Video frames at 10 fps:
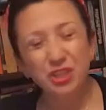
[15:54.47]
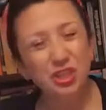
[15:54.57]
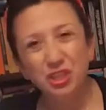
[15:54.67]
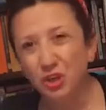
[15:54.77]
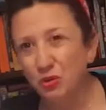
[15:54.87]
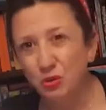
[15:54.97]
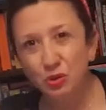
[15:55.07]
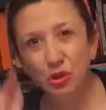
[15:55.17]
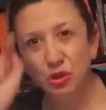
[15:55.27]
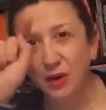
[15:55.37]
Just don't
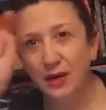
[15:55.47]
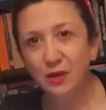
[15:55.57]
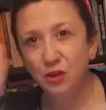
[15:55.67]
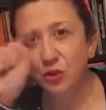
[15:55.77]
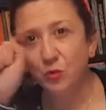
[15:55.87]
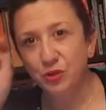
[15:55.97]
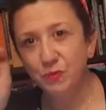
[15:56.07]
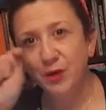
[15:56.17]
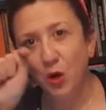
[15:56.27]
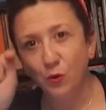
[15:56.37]
use straight because you want to
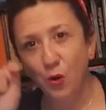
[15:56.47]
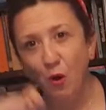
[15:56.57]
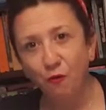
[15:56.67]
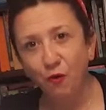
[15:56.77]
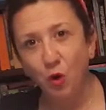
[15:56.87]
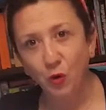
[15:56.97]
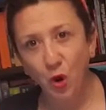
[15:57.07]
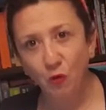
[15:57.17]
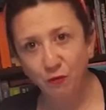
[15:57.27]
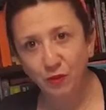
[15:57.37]
be on,
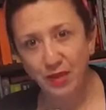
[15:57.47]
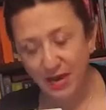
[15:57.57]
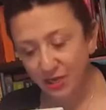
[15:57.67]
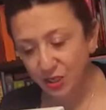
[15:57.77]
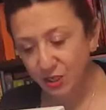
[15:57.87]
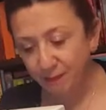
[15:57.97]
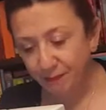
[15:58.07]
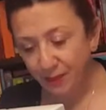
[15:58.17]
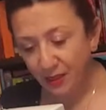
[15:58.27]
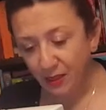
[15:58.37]
off the edge.
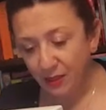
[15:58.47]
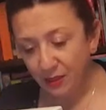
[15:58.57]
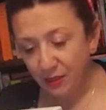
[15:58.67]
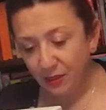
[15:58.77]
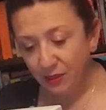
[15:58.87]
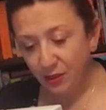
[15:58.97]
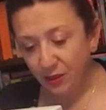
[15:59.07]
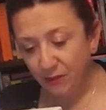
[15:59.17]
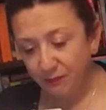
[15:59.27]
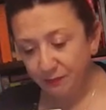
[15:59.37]

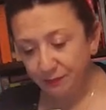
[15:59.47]
So